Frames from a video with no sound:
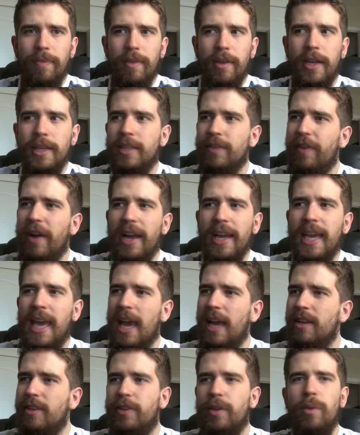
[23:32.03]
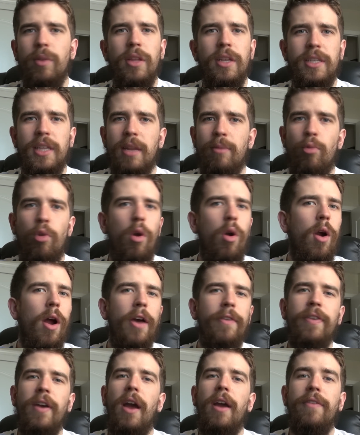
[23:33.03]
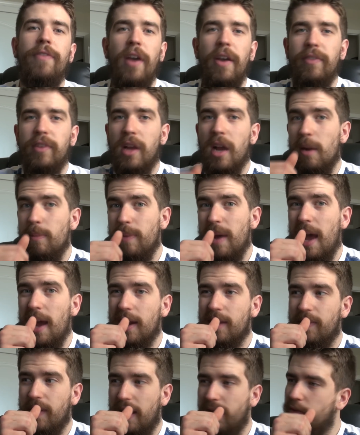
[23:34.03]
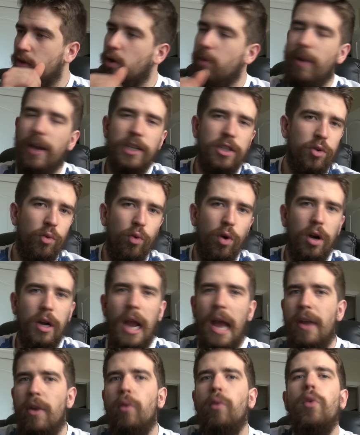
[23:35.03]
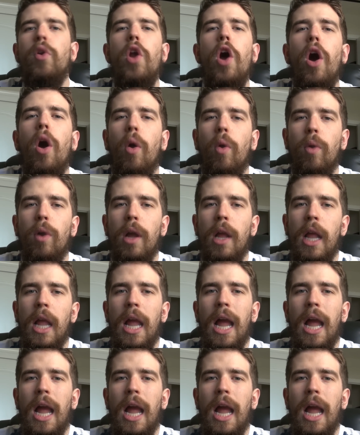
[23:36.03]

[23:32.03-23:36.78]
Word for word: Because if I can't do this anymore, or if I have to cut back, if I have to go back to work, I don't know.